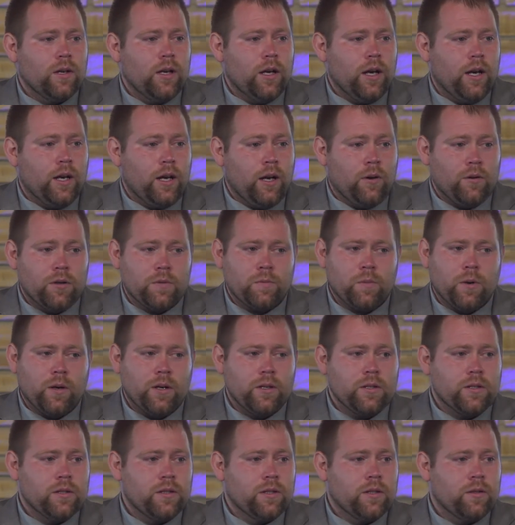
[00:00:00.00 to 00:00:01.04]
And I was
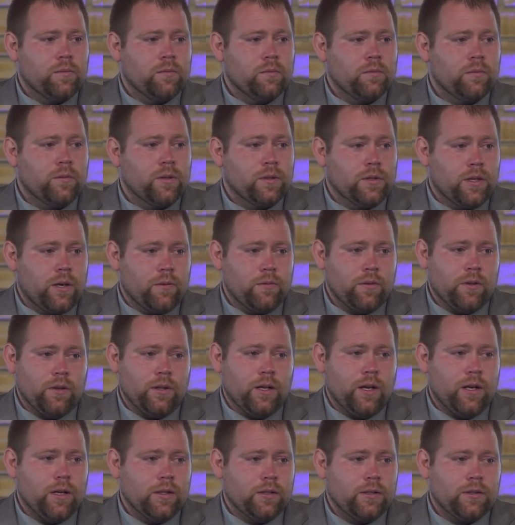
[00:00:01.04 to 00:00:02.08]
praising him because I
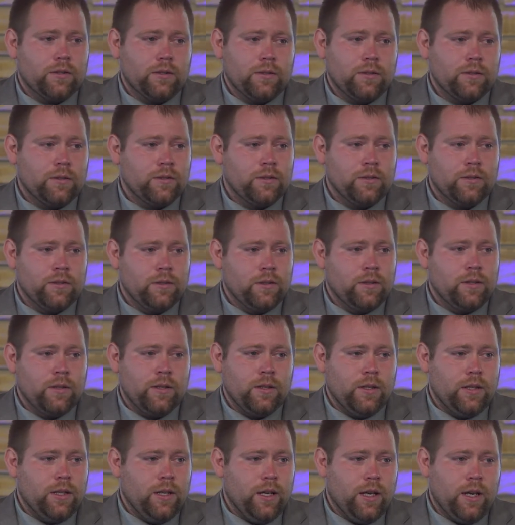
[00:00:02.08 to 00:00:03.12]
realized
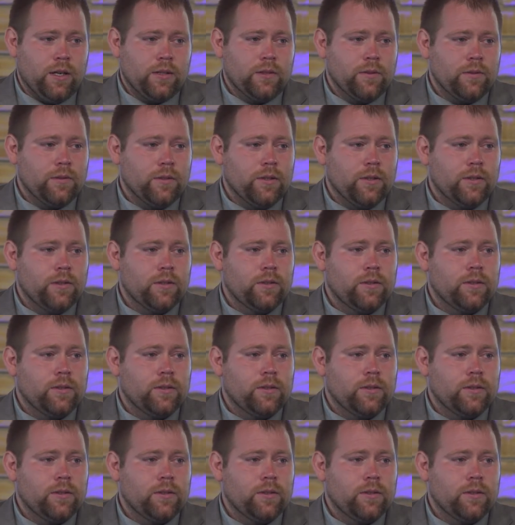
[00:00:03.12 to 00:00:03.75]
he answered it.